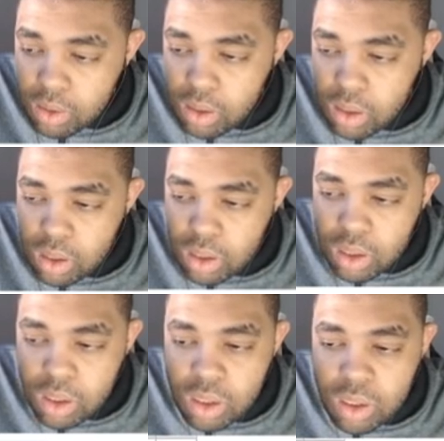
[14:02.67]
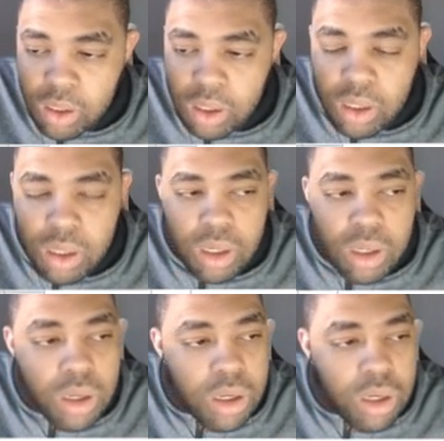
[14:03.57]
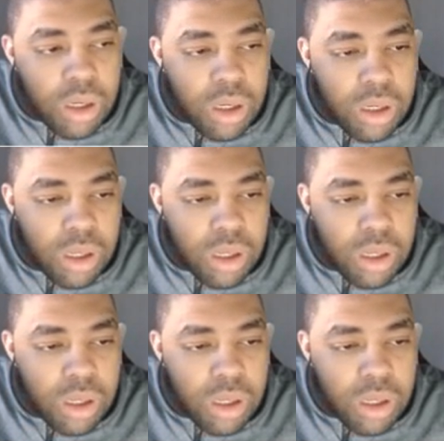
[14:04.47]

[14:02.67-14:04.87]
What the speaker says: [no speech]